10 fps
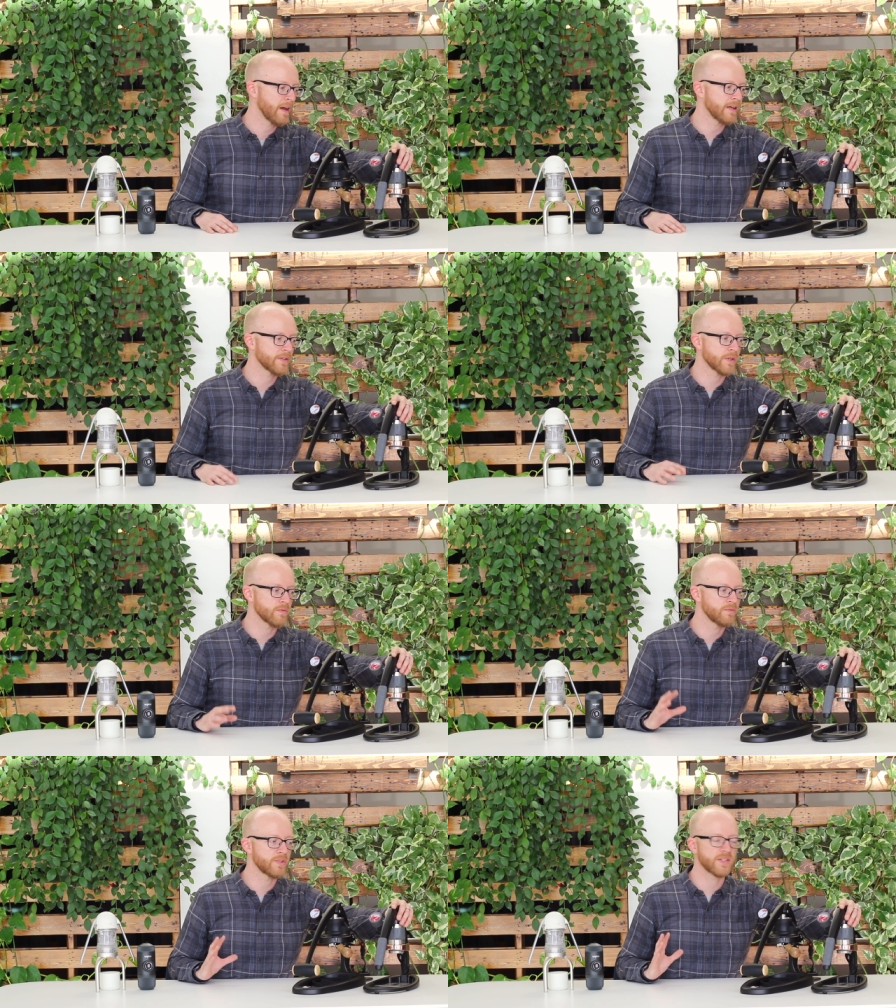Uh,
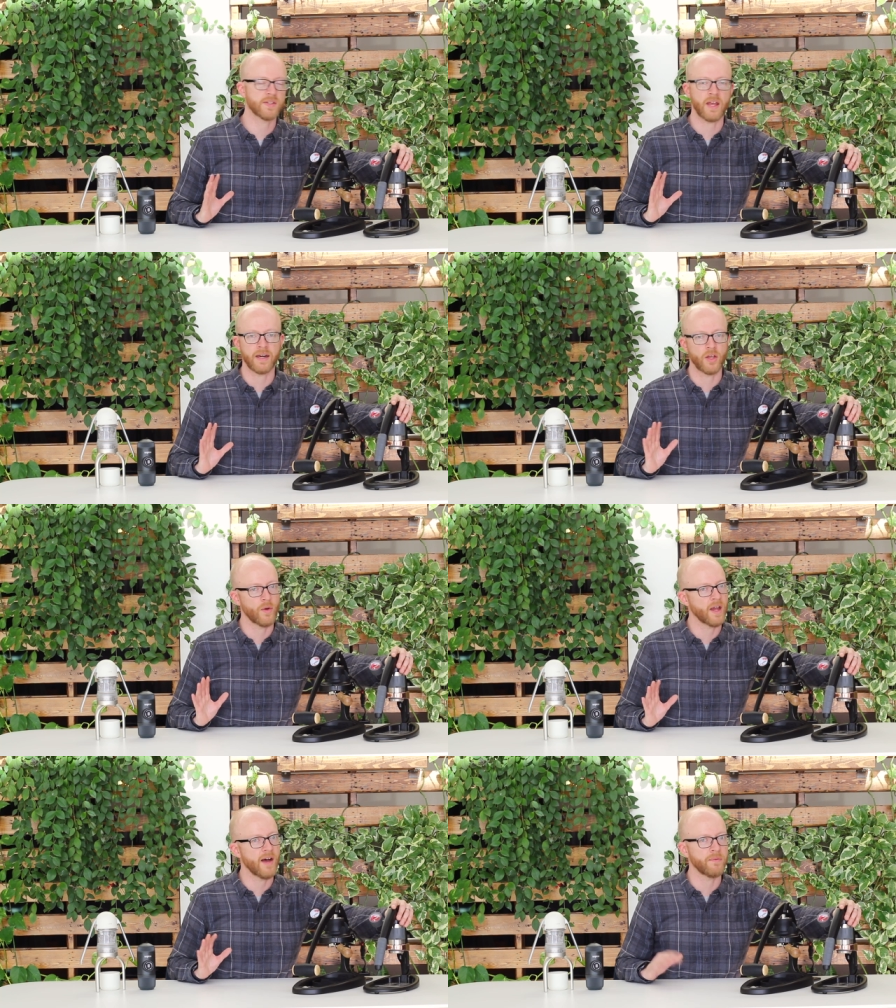so just kind of
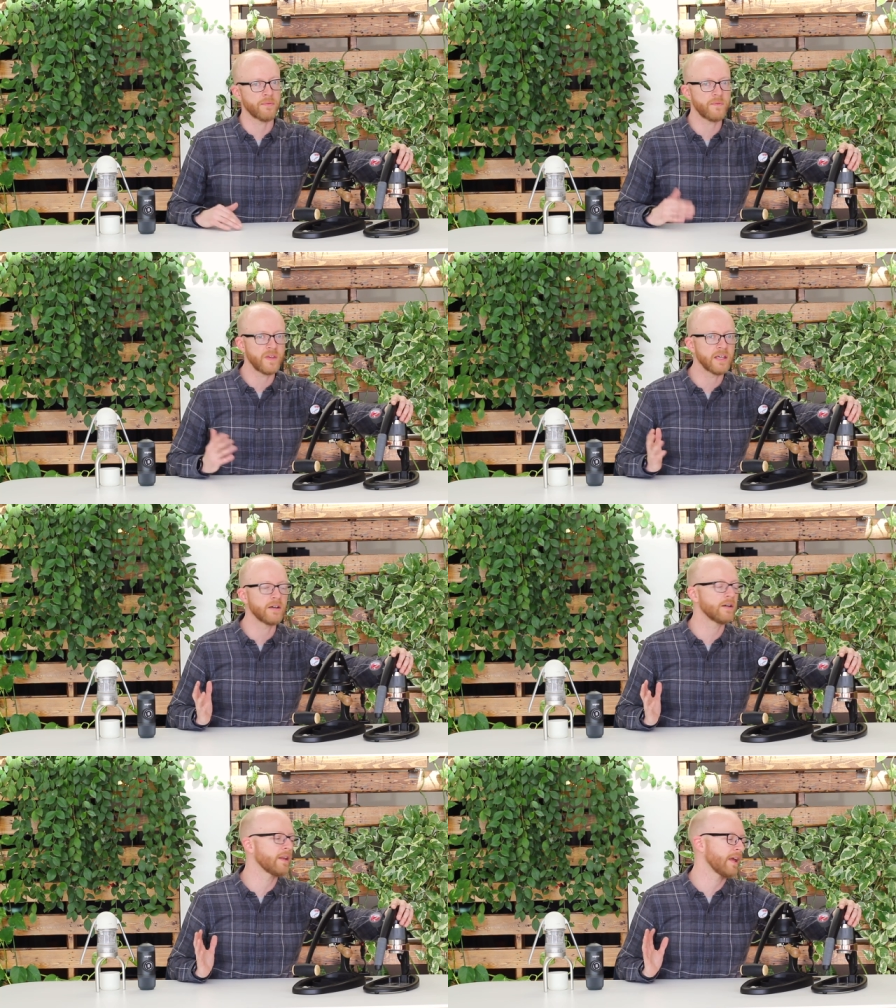going off of
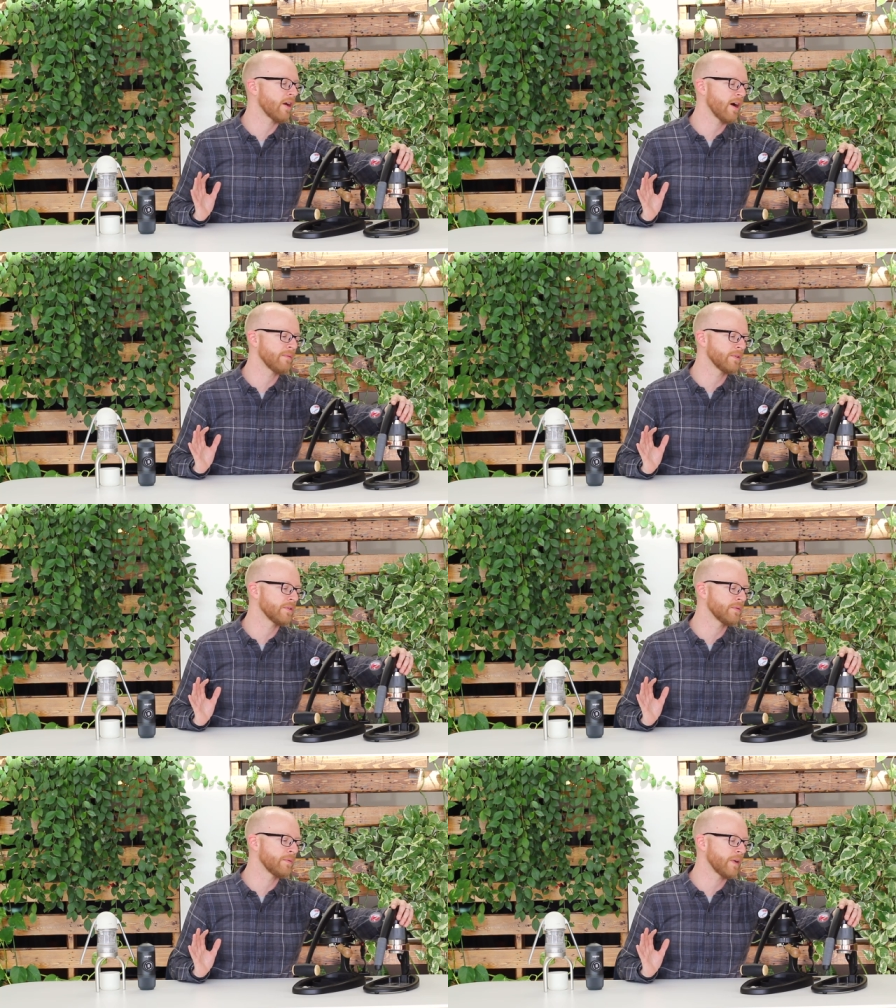feel and off
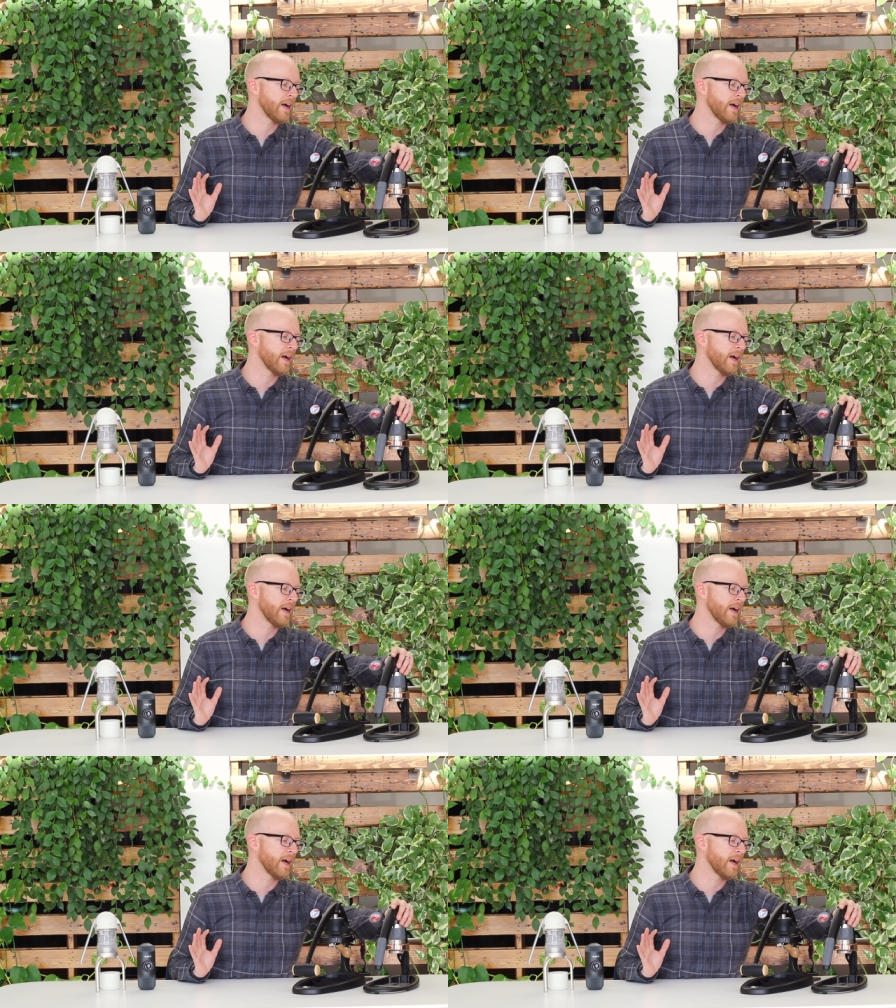of.